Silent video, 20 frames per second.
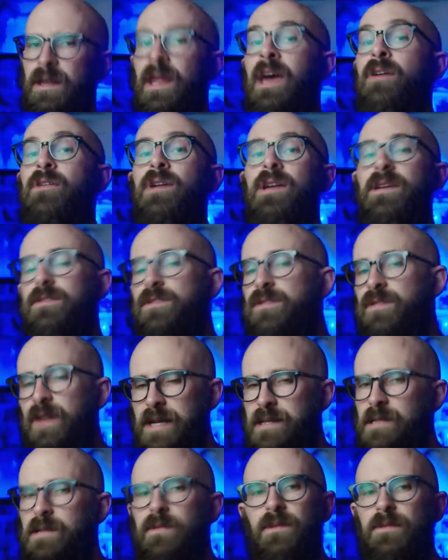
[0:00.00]
Nary a
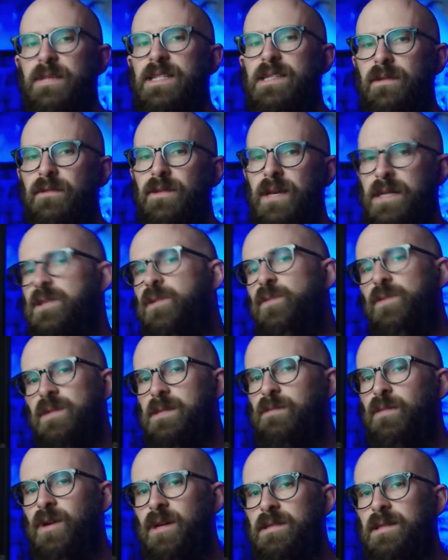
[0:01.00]
trace of the missing vessel was
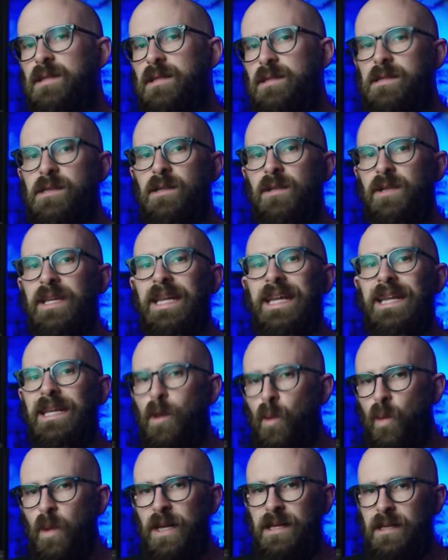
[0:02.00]
spotted until nearly
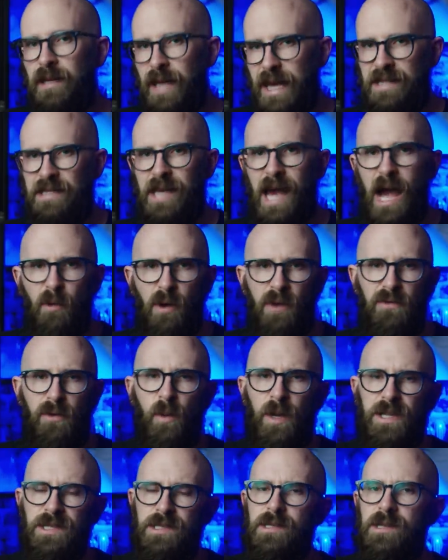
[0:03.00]
a week later, however,
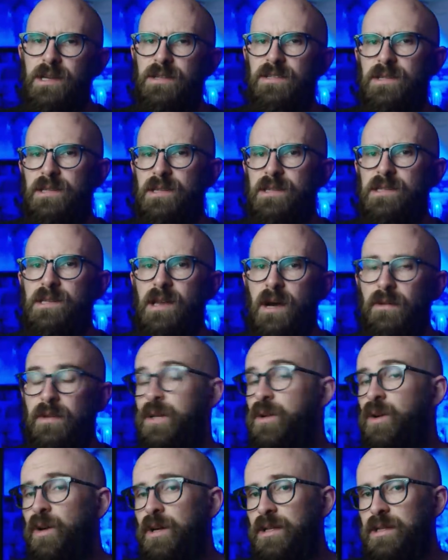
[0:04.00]
when searchers discovered
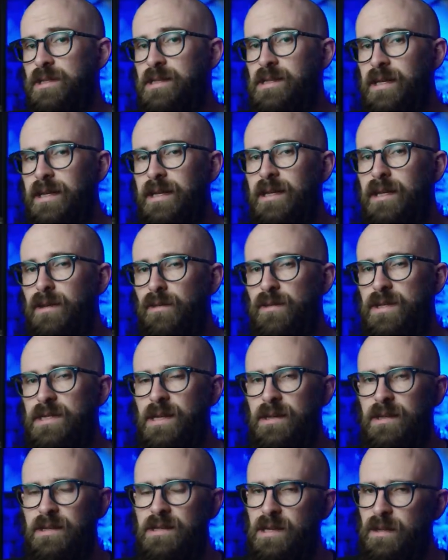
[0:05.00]
an oil slick in the
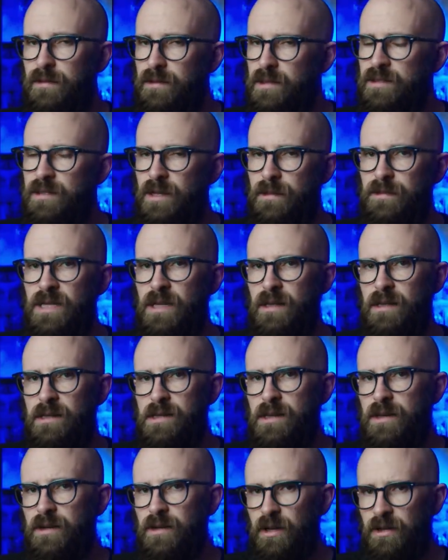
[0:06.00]
vicinity of the ship's
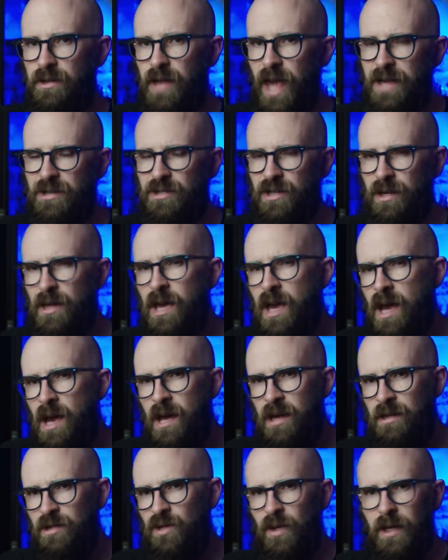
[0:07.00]
last known location.
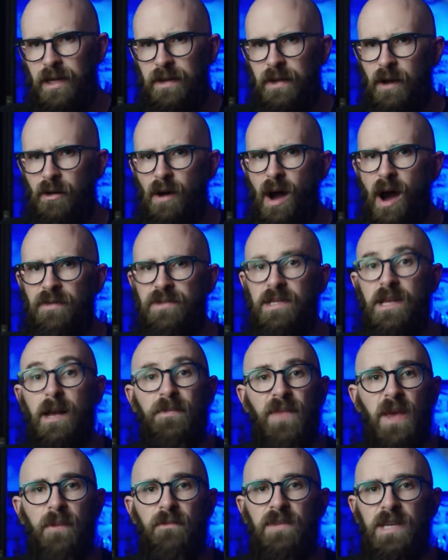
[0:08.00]
Shortly thereafter,
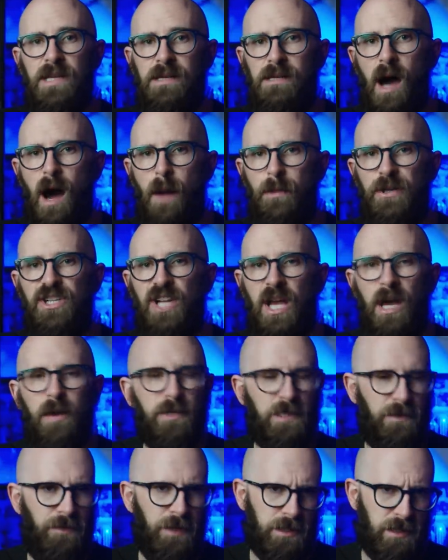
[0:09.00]
M V Derbyshire
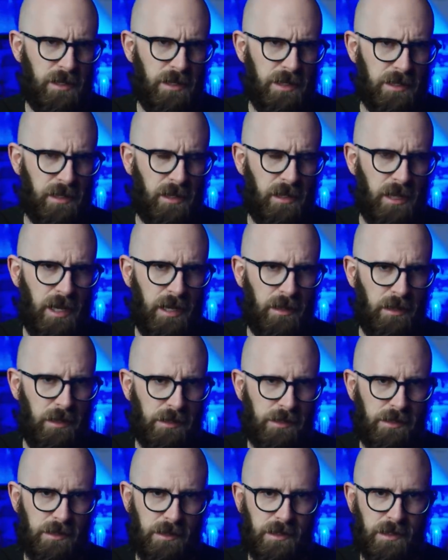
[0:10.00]
was officially declared
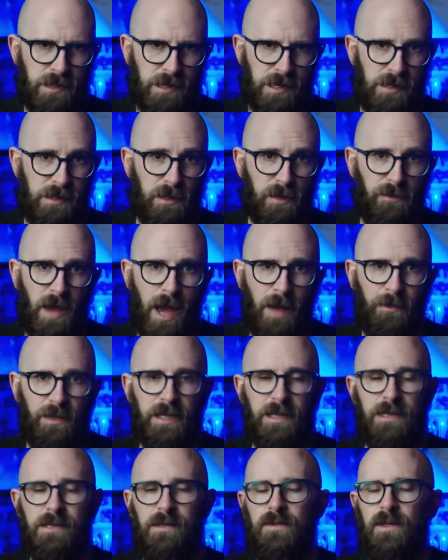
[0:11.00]
lost at sea, and the
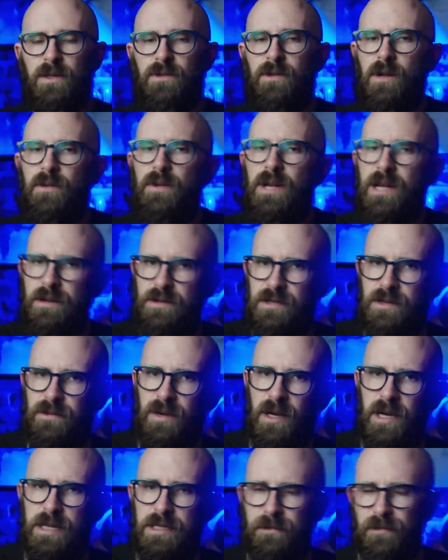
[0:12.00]
families of the crew were
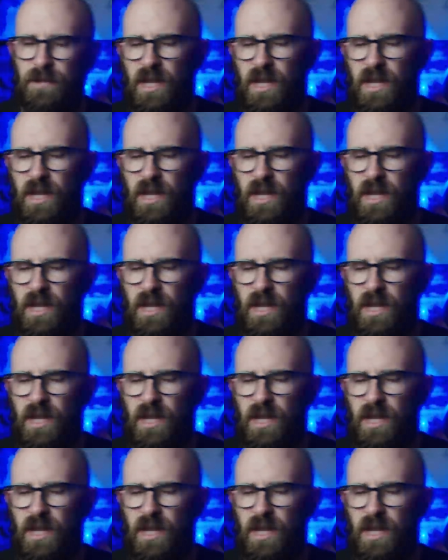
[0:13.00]
notified.